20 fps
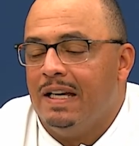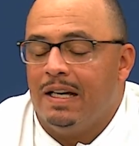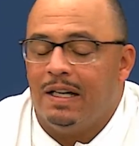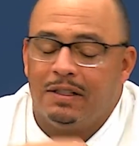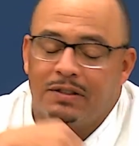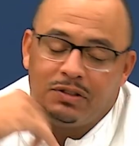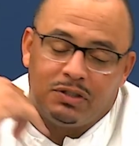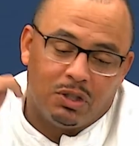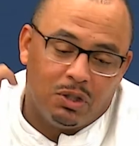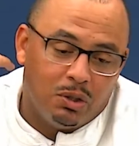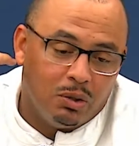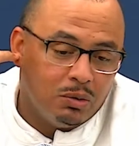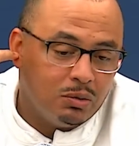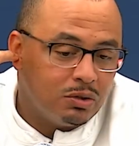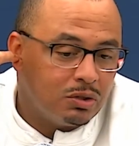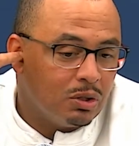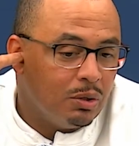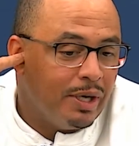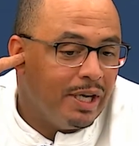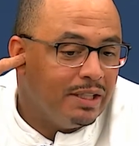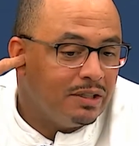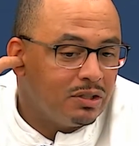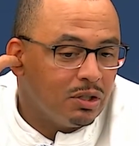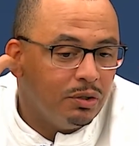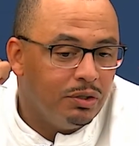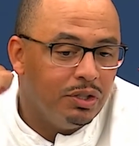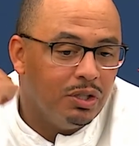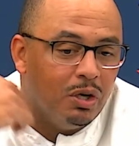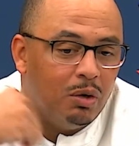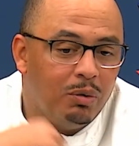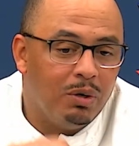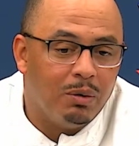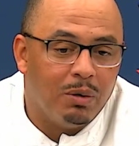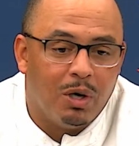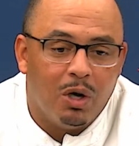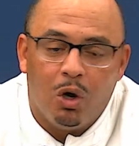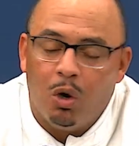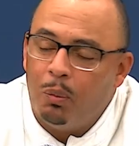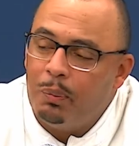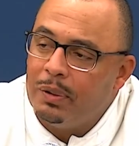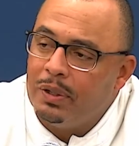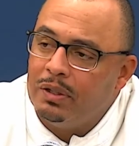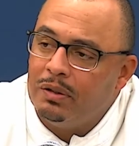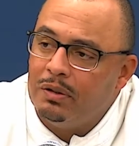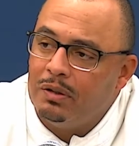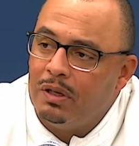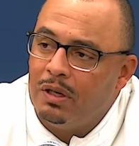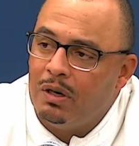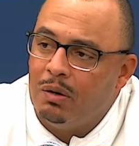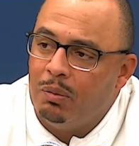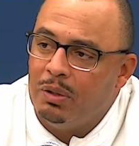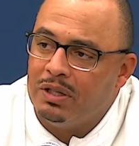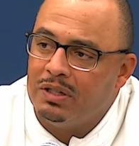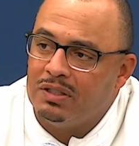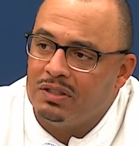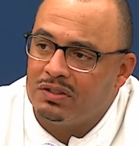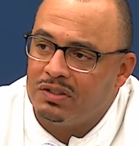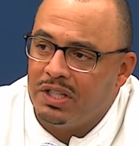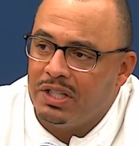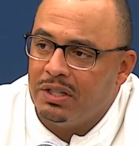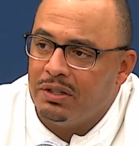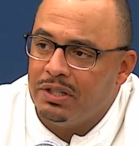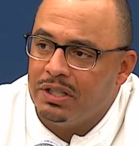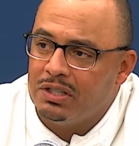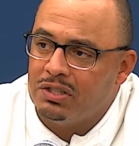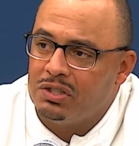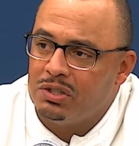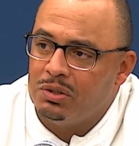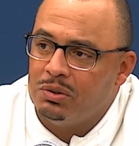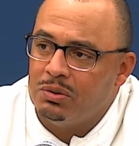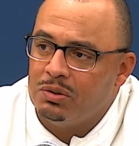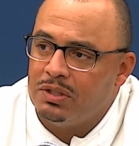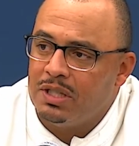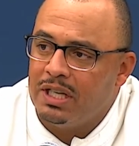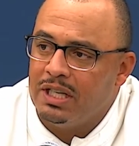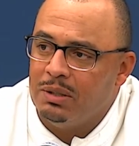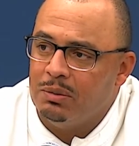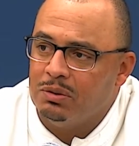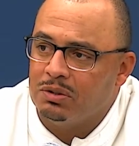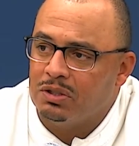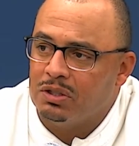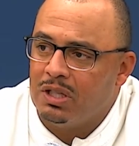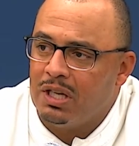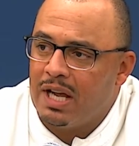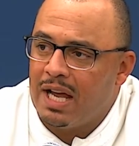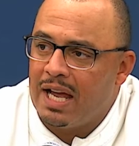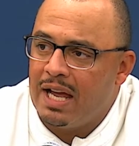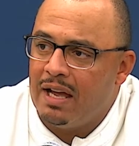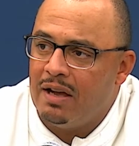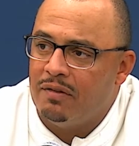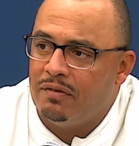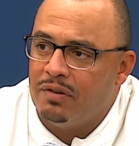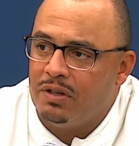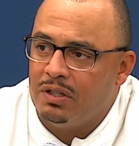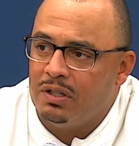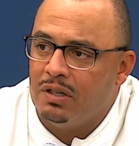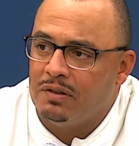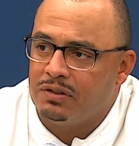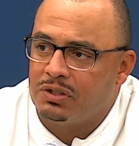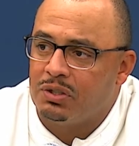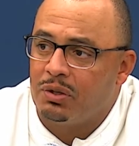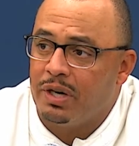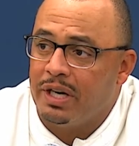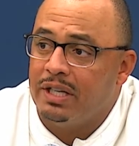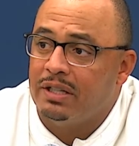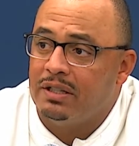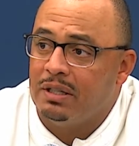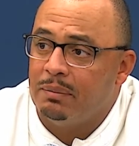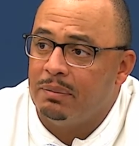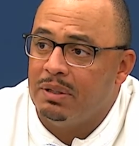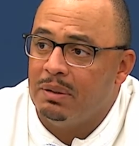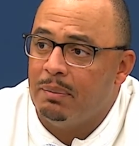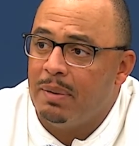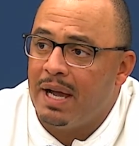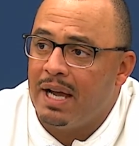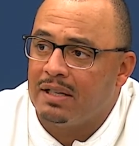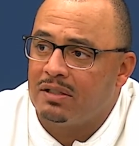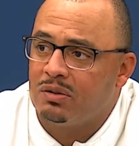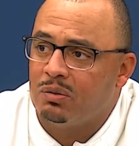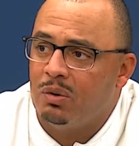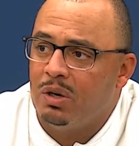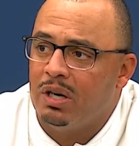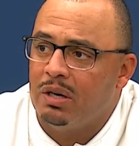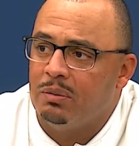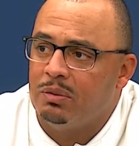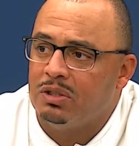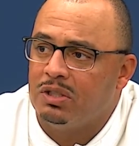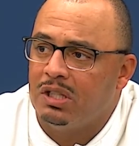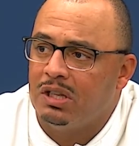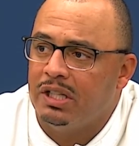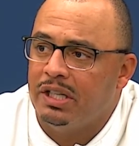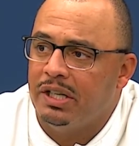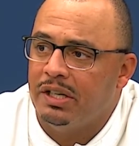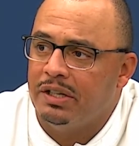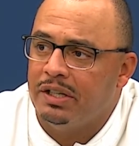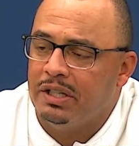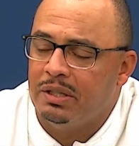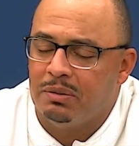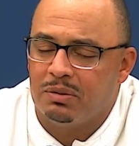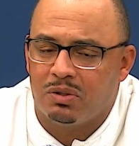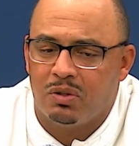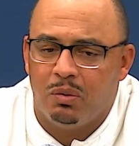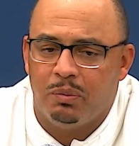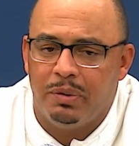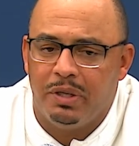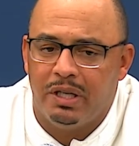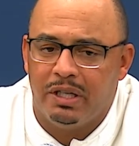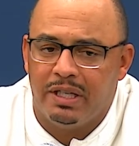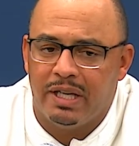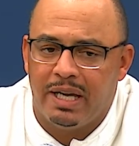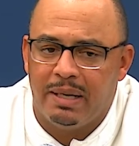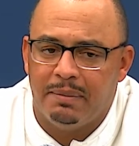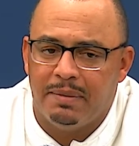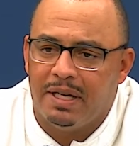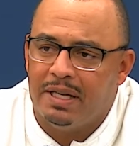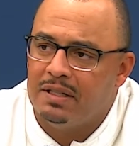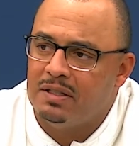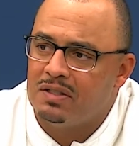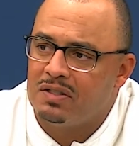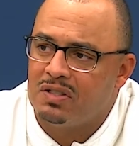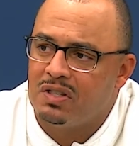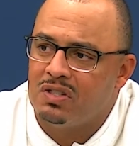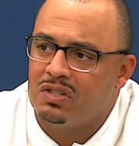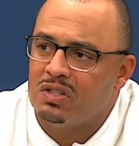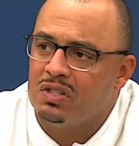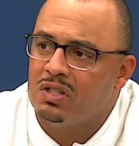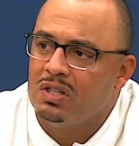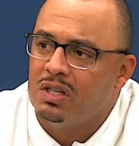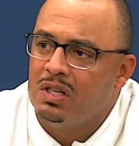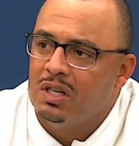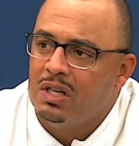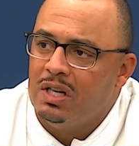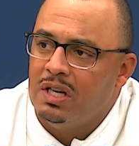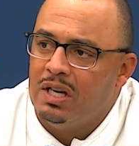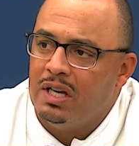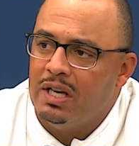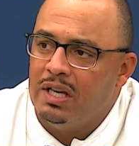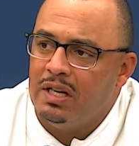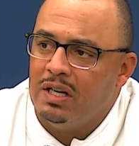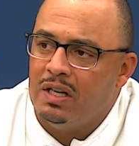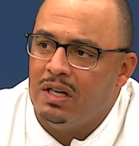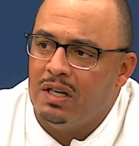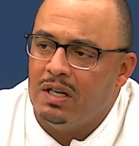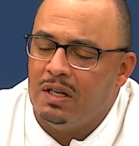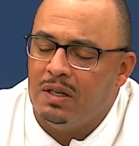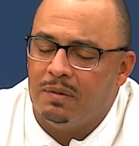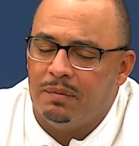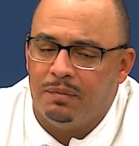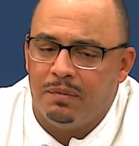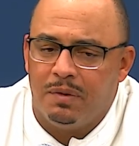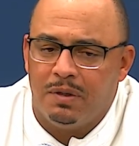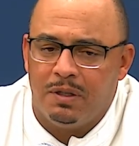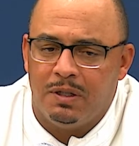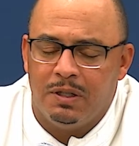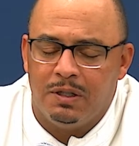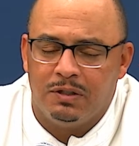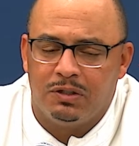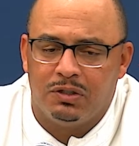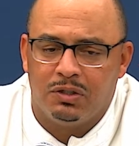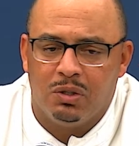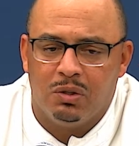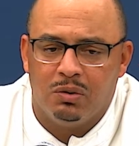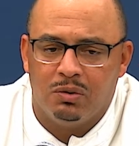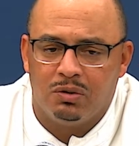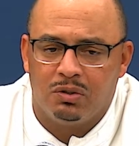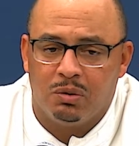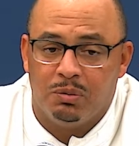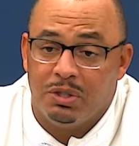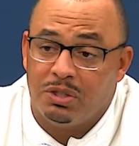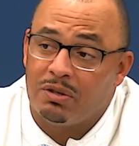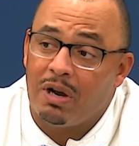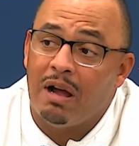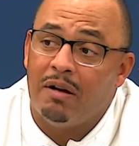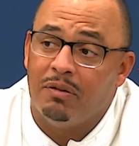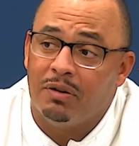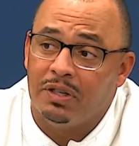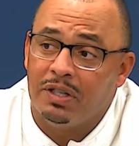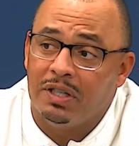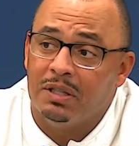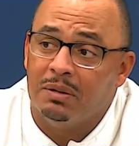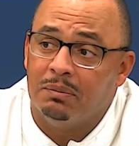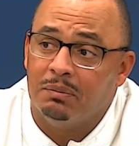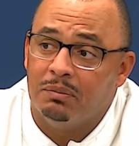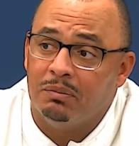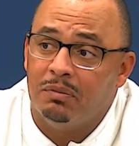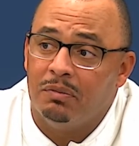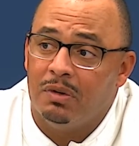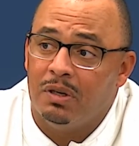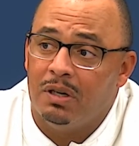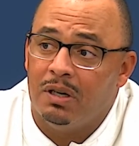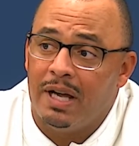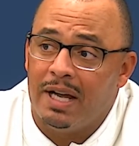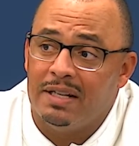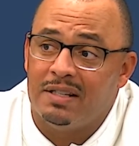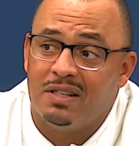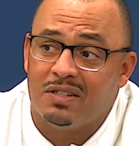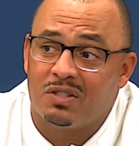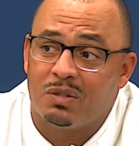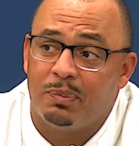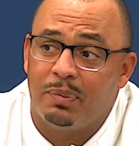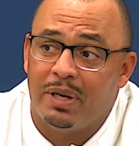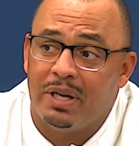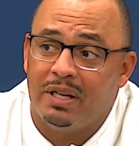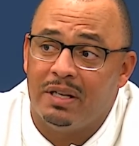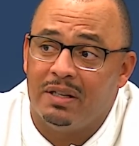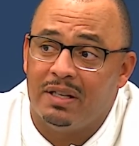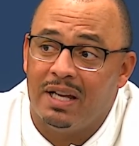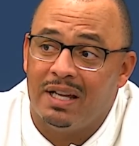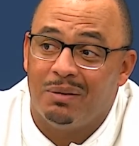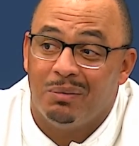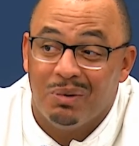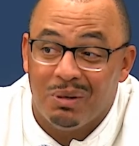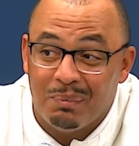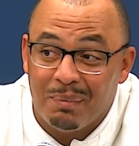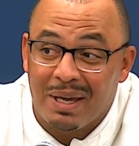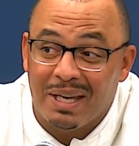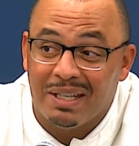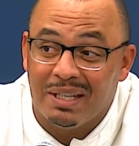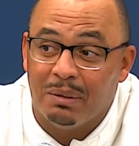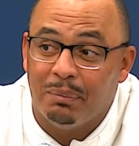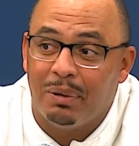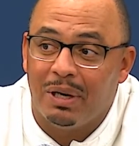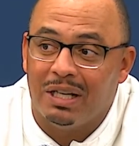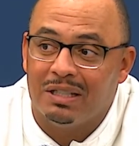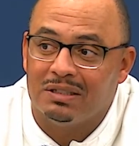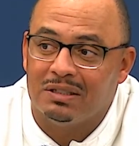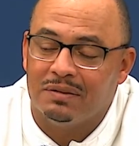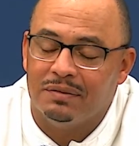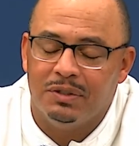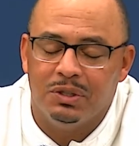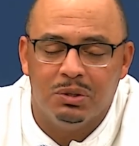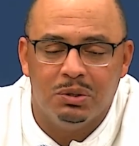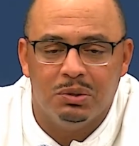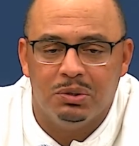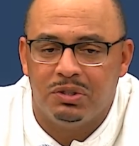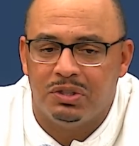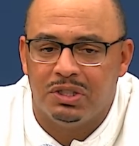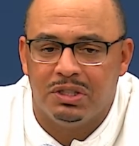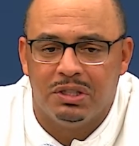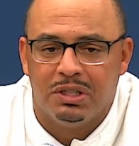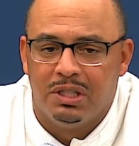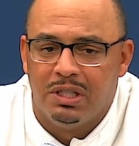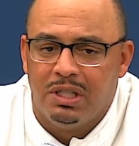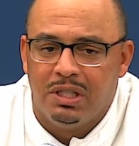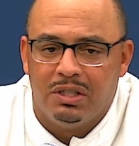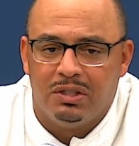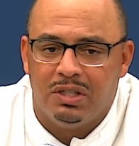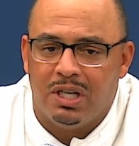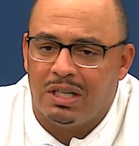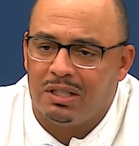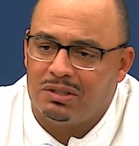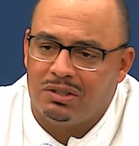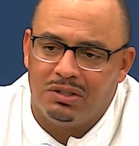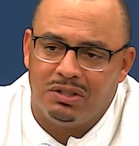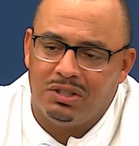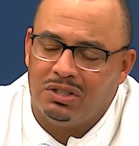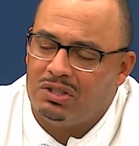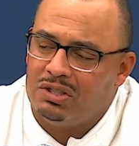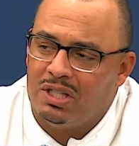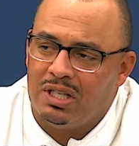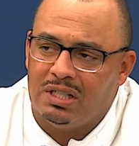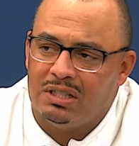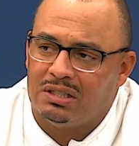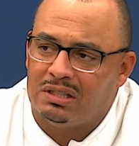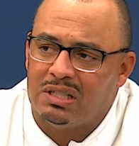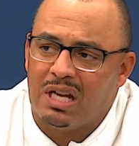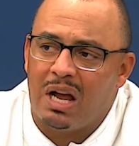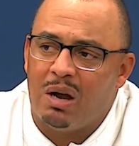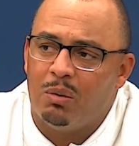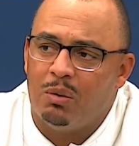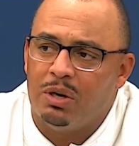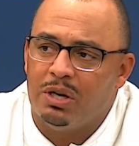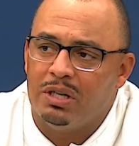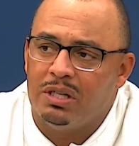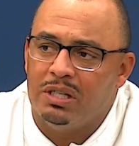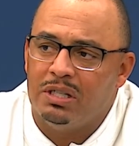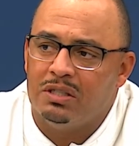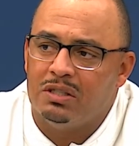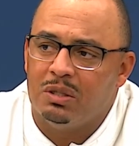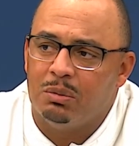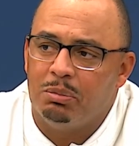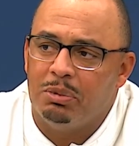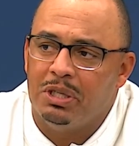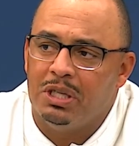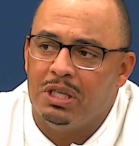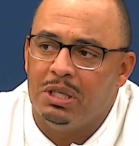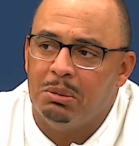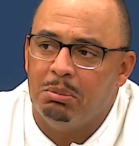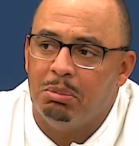Yeah, so Antonio, we were hoping with the stinger issue that he was going to have enough strength and be back to where he was cleared, and it was going to be a game day decision. And so we traveled him, anticipating that we may get positive news, and doctors just said it's not where it needs to be.